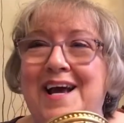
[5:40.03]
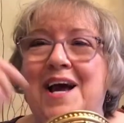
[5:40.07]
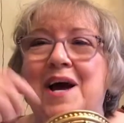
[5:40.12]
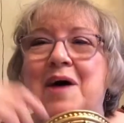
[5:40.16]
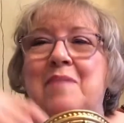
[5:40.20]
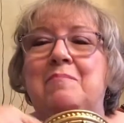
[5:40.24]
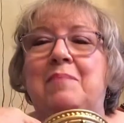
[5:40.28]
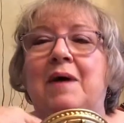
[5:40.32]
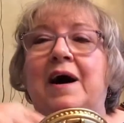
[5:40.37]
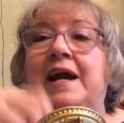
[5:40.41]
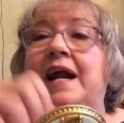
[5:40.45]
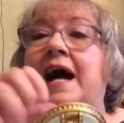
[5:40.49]

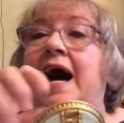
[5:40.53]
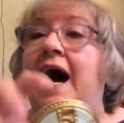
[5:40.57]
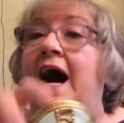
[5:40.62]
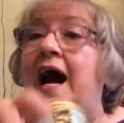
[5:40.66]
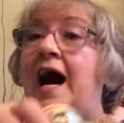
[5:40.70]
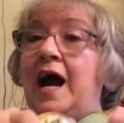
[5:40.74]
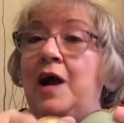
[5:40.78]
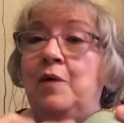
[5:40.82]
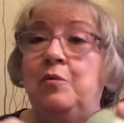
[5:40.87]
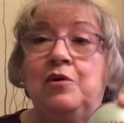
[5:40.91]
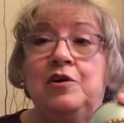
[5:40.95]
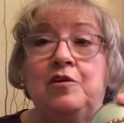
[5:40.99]
But
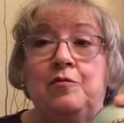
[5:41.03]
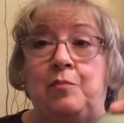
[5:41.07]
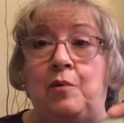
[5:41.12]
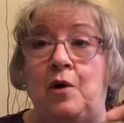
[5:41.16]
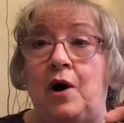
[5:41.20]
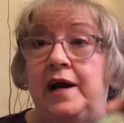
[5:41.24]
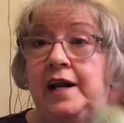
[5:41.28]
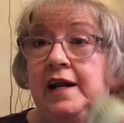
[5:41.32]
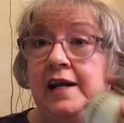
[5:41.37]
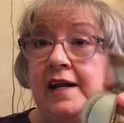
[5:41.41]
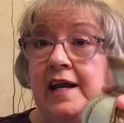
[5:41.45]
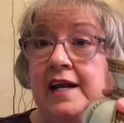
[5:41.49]
I would have bought
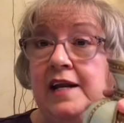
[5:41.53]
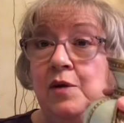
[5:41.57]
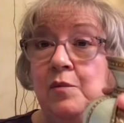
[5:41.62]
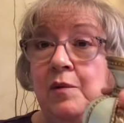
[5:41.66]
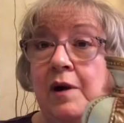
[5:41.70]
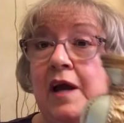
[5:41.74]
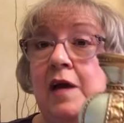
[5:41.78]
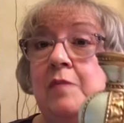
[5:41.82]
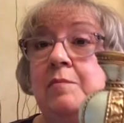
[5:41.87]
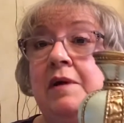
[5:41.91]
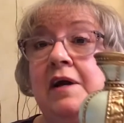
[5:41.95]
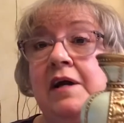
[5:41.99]
it
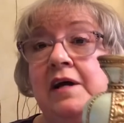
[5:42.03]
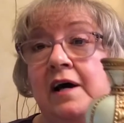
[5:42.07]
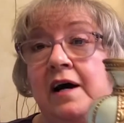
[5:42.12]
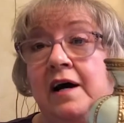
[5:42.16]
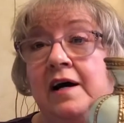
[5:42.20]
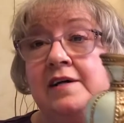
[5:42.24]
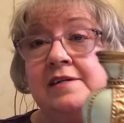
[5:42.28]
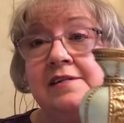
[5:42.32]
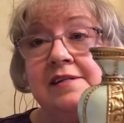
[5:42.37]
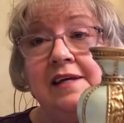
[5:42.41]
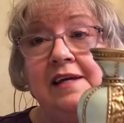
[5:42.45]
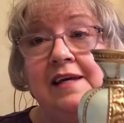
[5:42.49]
anyway
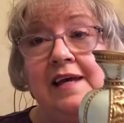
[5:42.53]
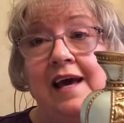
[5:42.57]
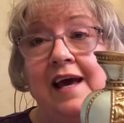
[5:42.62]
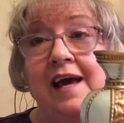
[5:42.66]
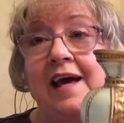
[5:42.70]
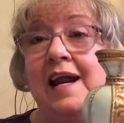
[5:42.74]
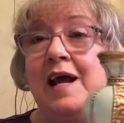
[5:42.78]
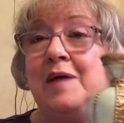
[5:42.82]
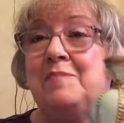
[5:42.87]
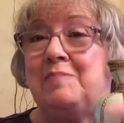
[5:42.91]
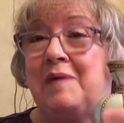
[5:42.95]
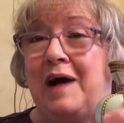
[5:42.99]
because, again,
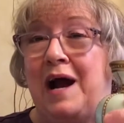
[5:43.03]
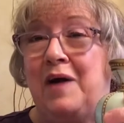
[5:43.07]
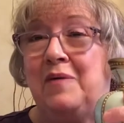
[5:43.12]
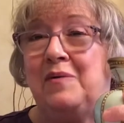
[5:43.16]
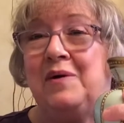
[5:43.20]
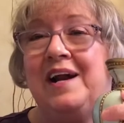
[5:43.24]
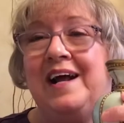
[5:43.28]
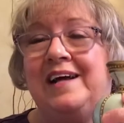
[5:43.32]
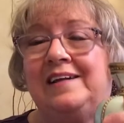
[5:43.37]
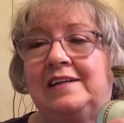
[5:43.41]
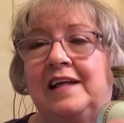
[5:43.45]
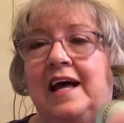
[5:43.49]
I buy what
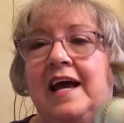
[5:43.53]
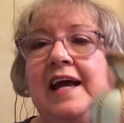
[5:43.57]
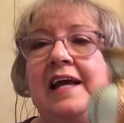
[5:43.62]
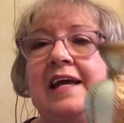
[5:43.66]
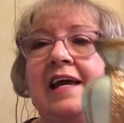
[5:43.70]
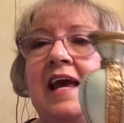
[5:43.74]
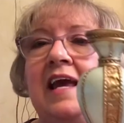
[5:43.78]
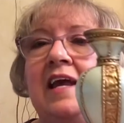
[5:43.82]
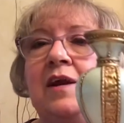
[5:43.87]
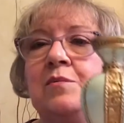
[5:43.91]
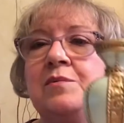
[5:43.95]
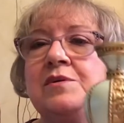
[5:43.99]
I like.
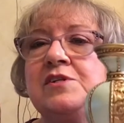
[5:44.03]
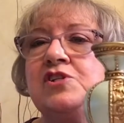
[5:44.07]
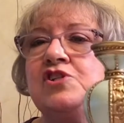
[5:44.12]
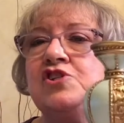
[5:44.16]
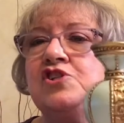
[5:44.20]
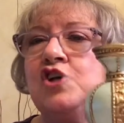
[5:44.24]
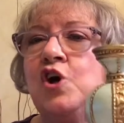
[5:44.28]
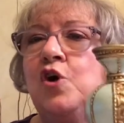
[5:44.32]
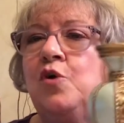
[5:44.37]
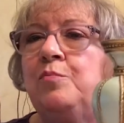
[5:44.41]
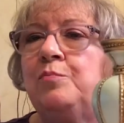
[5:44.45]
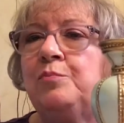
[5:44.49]
And it was
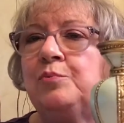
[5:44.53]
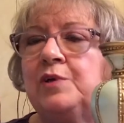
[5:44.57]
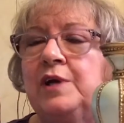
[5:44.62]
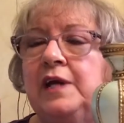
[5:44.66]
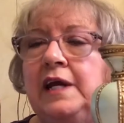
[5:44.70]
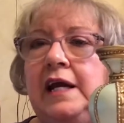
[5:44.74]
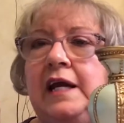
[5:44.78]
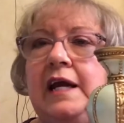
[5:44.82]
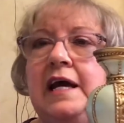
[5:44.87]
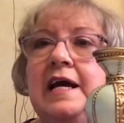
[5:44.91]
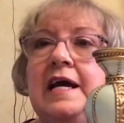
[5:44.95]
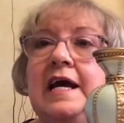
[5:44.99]
so
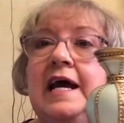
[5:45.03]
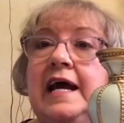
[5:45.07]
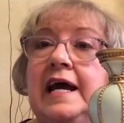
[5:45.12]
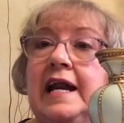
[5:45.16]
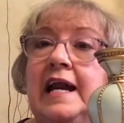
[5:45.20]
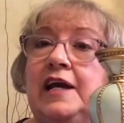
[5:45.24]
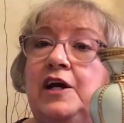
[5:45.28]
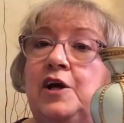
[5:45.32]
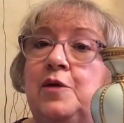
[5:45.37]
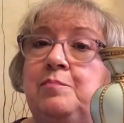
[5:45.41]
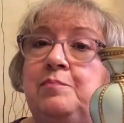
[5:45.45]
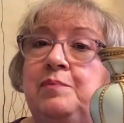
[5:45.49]
pretty. And I
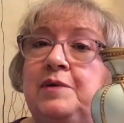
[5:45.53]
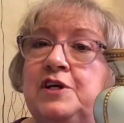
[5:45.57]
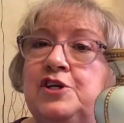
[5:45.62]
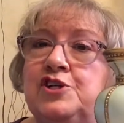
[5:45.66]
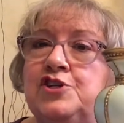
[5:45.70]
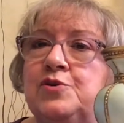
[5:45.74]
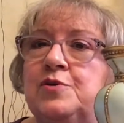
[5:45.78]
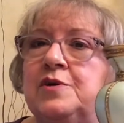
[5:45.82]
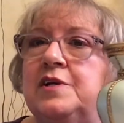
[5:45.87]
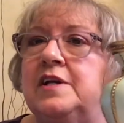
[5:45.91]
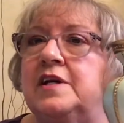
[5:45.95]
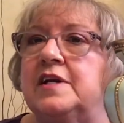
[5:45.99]
could
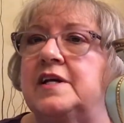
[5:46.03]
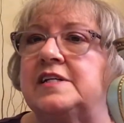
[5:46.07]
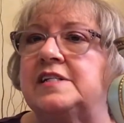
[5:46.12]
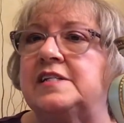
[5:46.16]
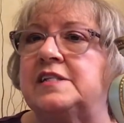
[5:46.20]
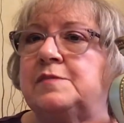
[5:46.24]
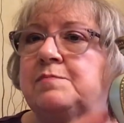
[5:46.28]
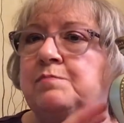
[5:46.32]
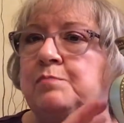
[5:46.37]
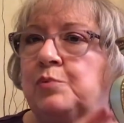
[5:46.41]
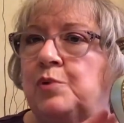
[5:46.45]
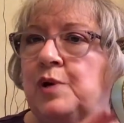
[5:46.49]
picture it in a
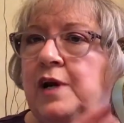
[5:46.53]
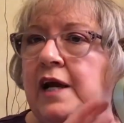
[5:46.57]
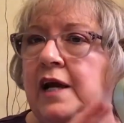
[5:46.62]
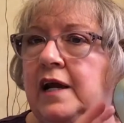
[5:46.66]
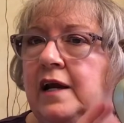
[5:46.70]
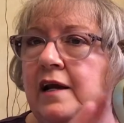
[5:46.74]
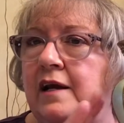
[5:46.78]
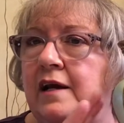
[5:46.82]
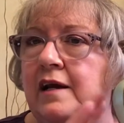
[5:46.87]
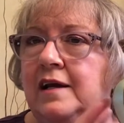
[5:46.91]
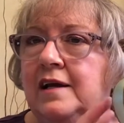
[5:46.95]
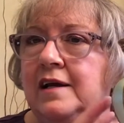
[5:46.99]

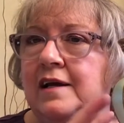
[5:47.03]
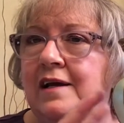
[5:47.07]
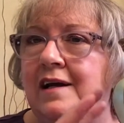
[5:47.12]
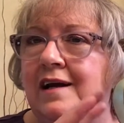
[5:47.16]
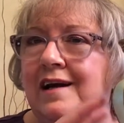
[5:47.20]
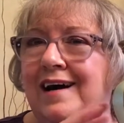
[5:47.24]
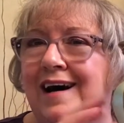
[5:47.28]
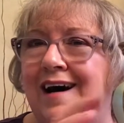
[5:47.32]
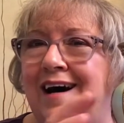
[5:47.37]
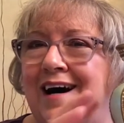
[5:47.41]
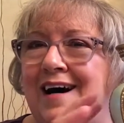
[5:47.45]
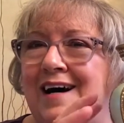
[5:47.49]
spring
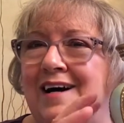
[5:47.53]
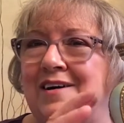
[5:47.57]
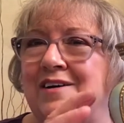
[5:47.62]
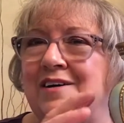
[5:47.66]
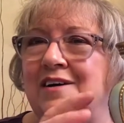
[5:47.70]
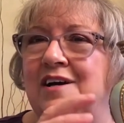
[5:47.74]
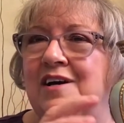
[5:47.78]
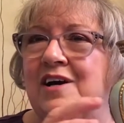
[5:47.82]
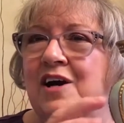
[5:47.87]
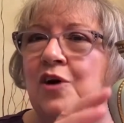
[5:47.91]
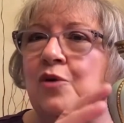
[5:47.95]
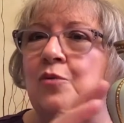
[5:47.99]

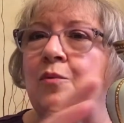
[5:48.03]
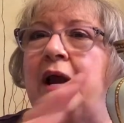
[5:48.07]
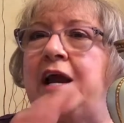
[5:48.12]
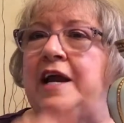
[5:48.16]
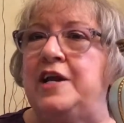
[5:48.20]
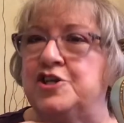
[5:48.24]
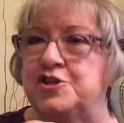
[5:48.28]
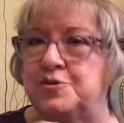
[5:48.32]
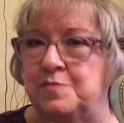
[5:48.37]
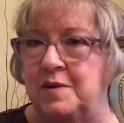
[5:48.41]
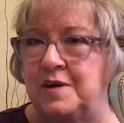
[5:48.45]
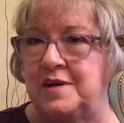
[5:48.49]

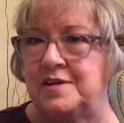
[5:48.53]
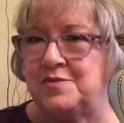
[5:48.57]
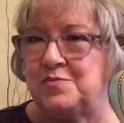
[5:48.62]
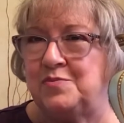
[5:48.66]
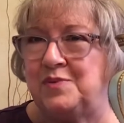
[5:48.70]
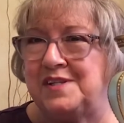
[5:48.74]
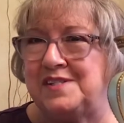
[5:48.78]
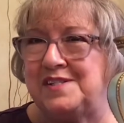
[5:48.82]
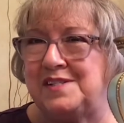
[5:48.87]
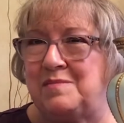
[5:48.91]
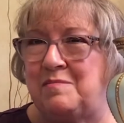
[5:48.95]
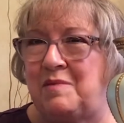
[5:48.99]
arrangement
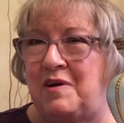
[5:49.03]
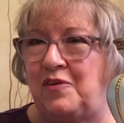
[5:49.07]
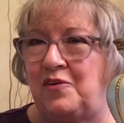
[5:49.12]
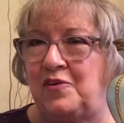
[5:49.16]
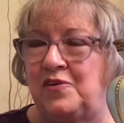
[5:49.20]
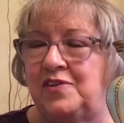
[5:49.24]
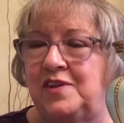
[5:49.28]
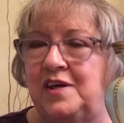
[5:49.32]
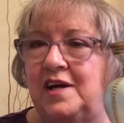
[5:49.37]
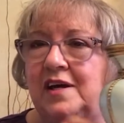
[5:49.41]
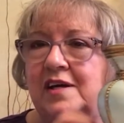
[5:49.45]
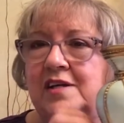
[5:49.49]
with some other
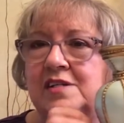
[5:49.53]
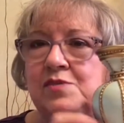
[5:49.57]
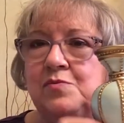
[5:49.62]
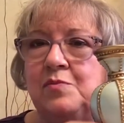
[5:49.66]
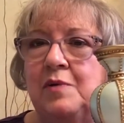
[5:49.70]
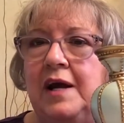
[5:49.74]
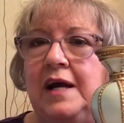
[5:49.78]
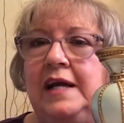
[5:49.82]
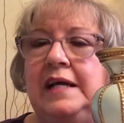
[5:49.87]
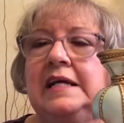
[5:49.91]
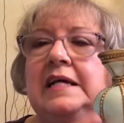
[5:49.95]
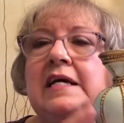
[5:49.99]
things,
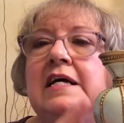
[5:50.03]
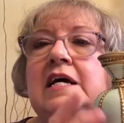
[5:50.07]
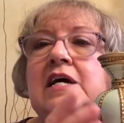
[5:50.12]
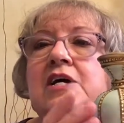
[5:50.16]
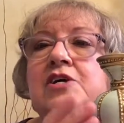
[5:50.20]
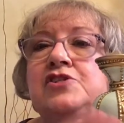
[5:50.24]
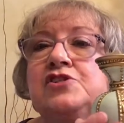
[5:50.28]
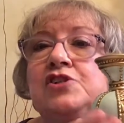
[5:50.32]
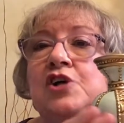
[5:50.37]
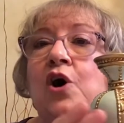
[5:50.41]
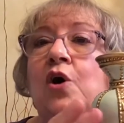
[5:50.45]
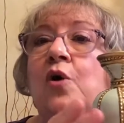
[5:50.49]
right?
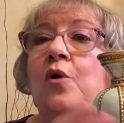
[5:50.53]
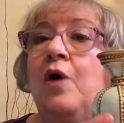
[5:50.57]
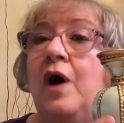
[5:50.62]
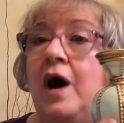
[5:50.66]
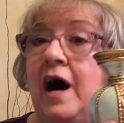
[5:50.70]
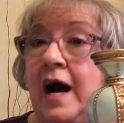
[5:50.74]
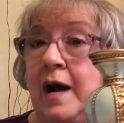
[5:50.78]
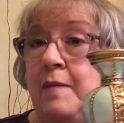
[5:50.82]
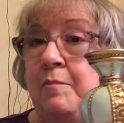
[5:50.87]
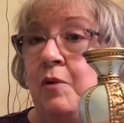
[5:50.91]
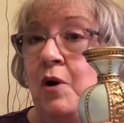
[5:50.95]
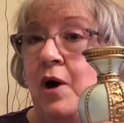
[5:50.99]
So
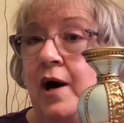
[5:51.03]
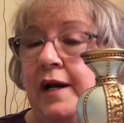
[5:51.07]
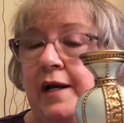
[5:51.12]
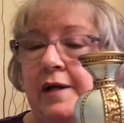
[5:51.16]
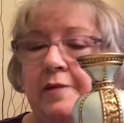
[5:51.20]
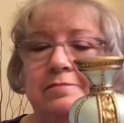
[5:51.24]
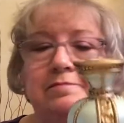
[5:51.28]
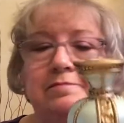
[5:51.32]
I bought it.